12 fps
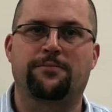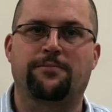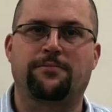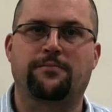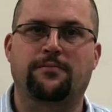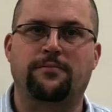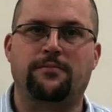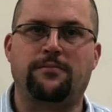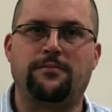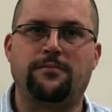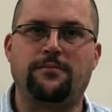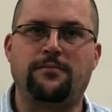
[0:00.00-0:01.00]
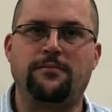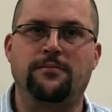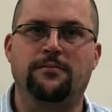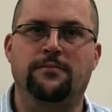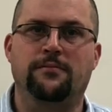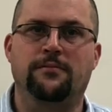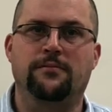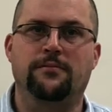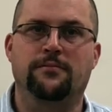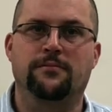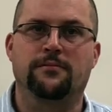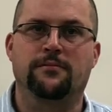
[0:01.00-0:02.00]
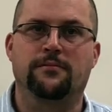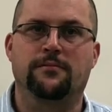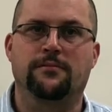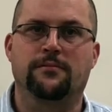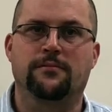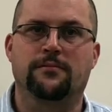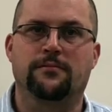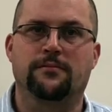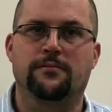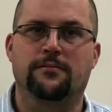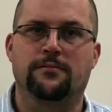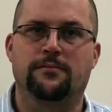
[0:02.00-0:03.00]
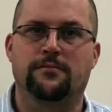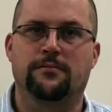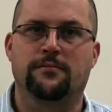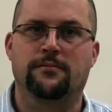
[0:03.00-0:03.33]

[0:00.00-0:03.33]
(no one is talking)